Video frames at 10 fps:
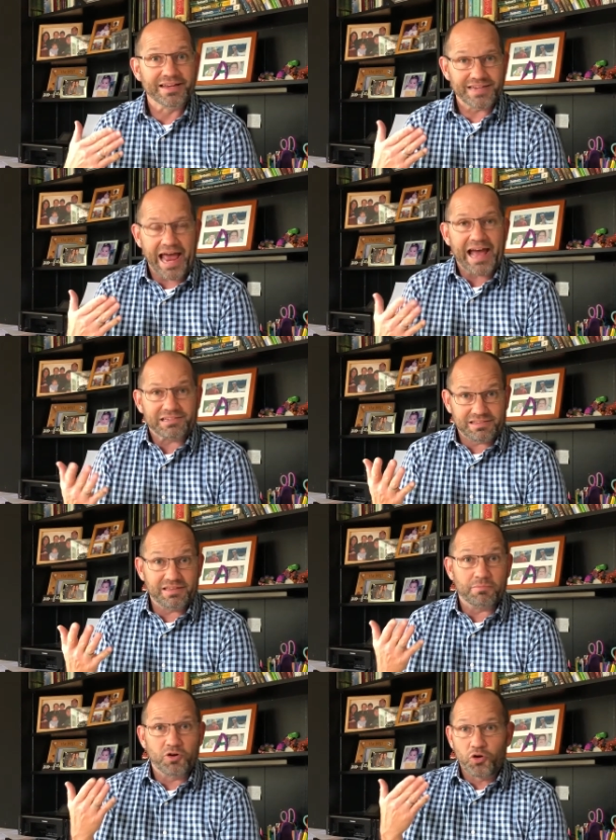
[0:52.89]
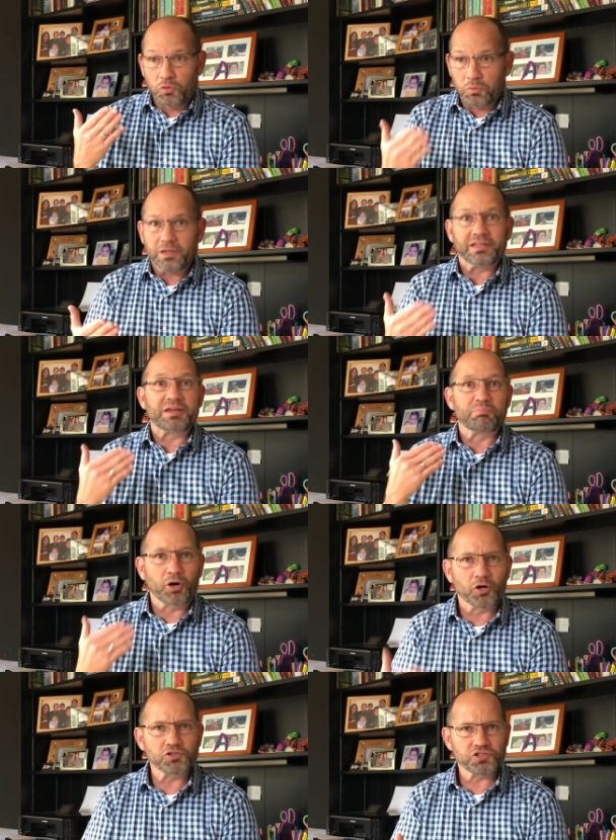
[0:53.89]
to ask them really
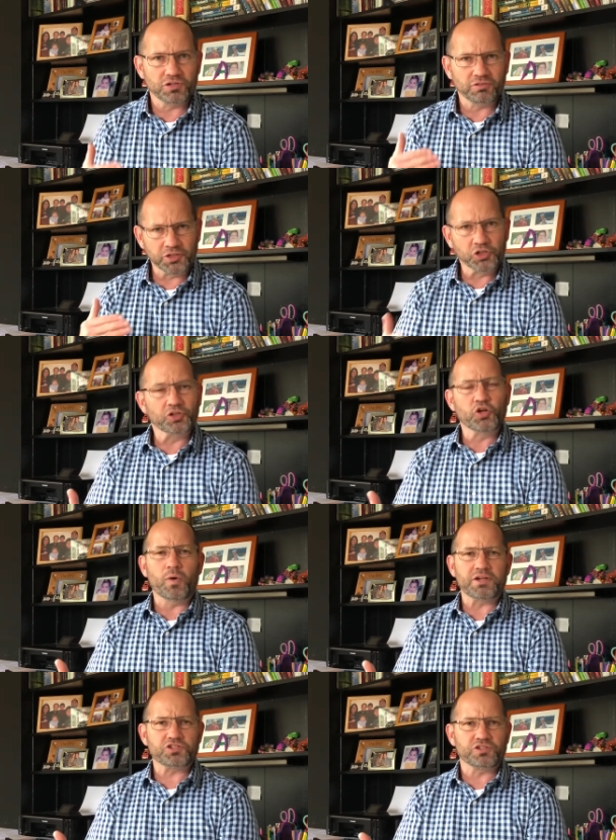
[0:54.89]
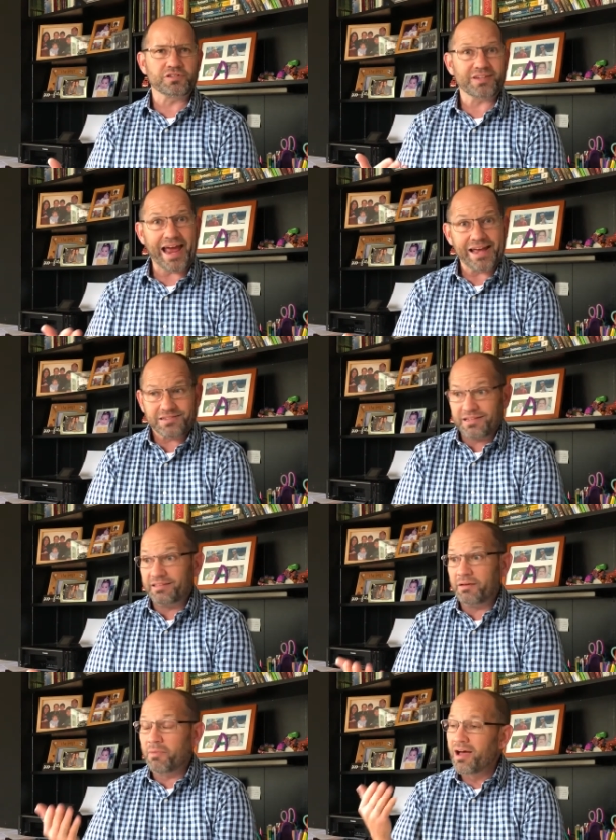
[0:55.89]
personal and good questions, asking
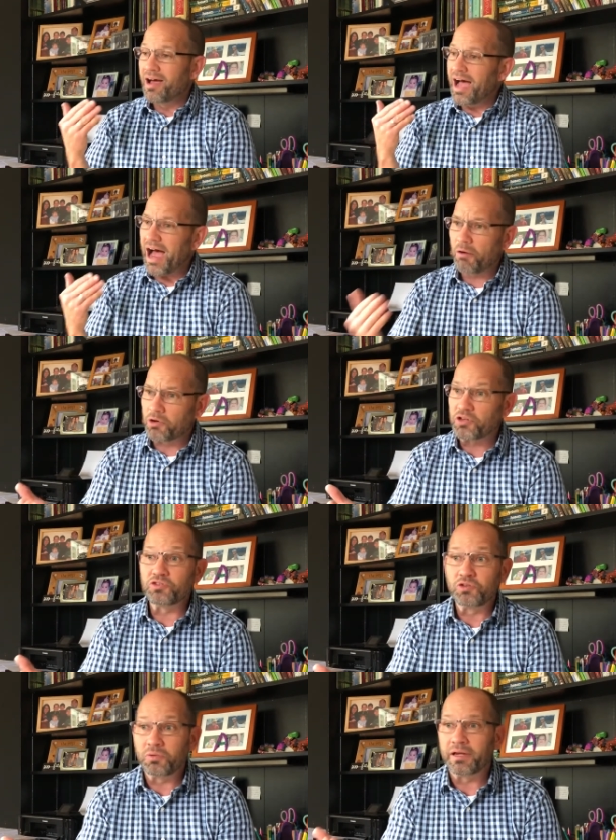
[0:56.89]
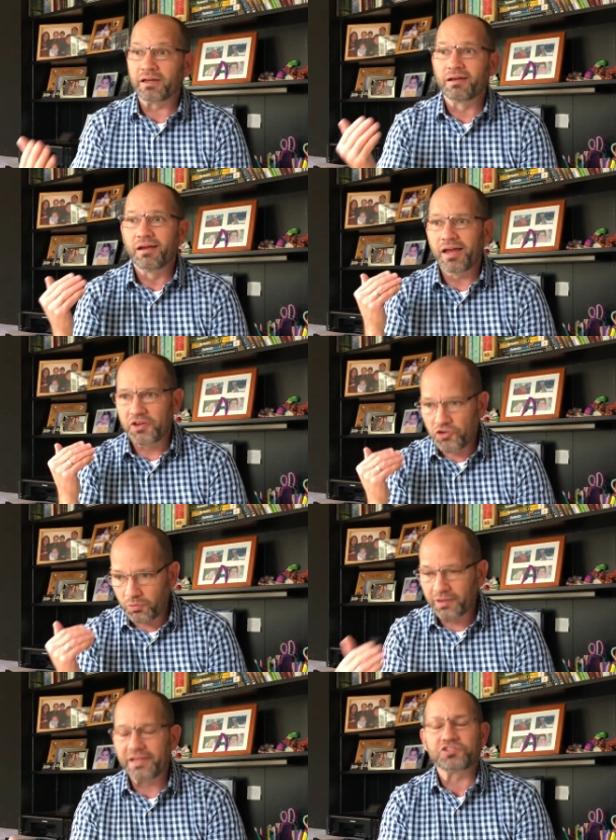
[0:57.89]
them, How are you doing in your
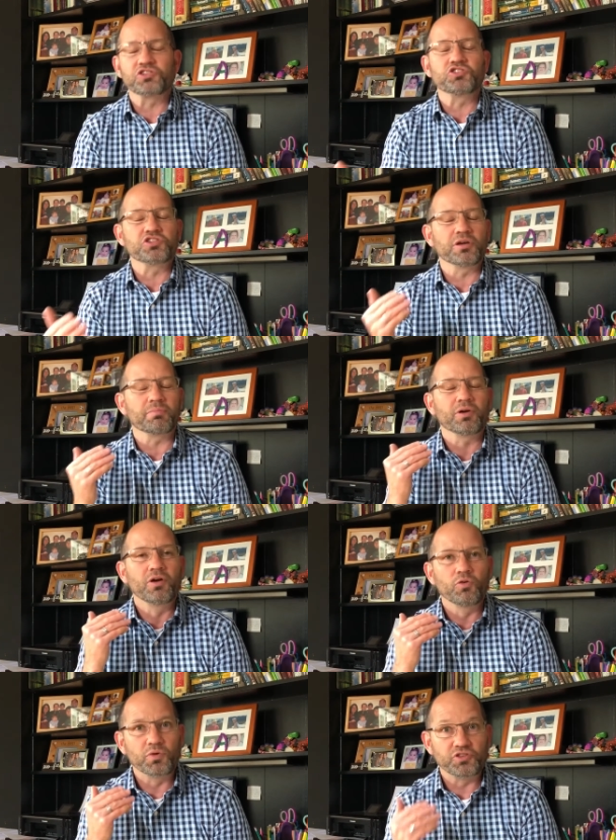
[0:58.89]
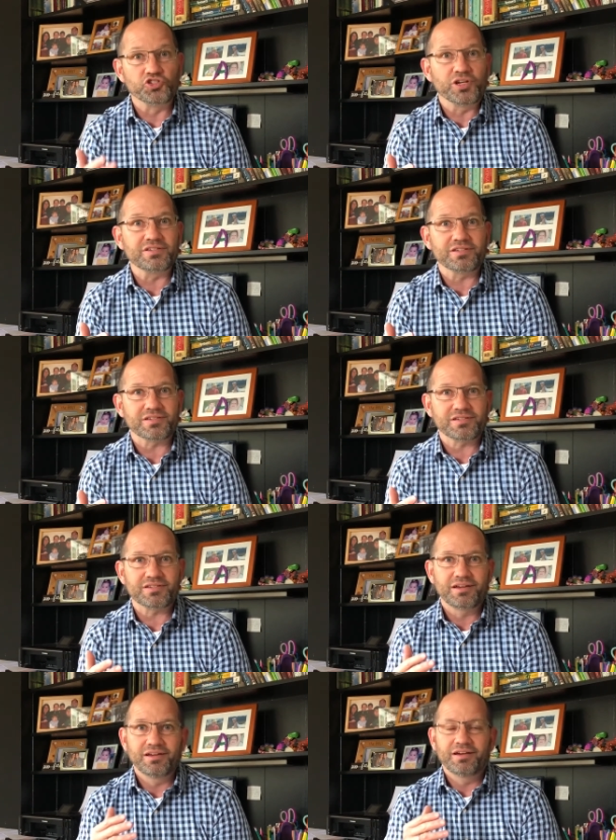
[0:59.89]
relationship with
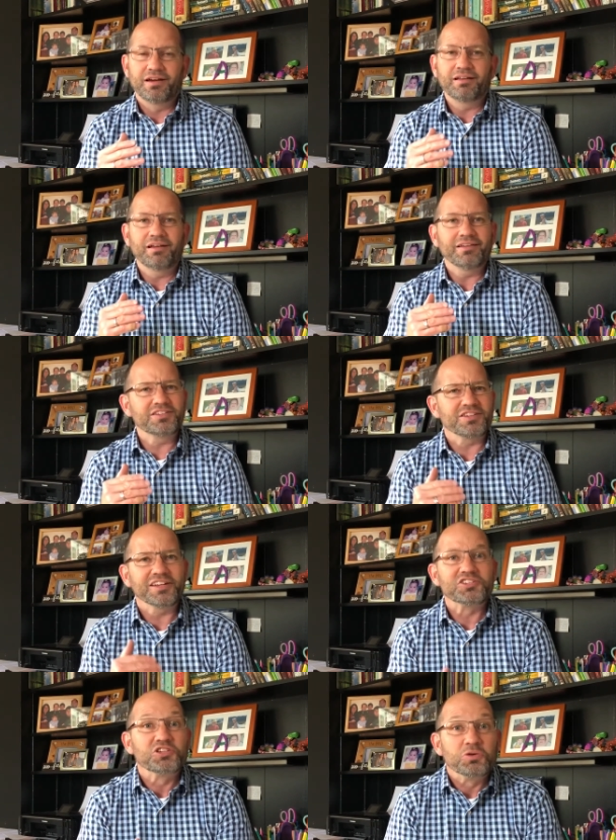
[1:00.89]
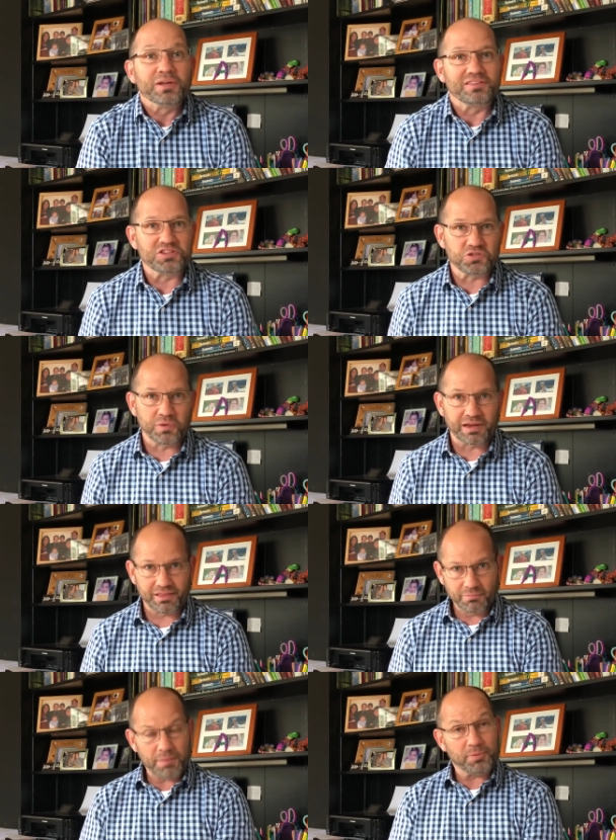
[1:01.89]
Jesus? Let's let's do it this week.
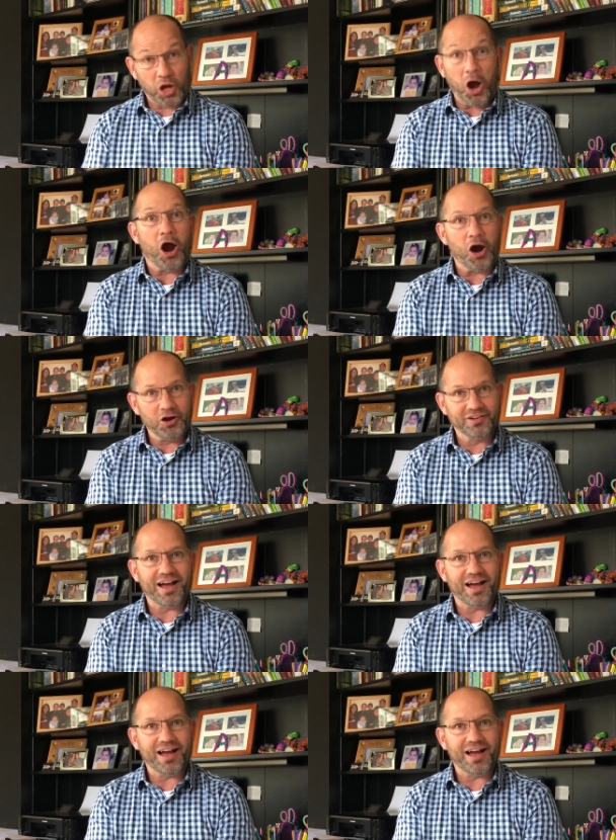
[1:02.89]
There might be a hard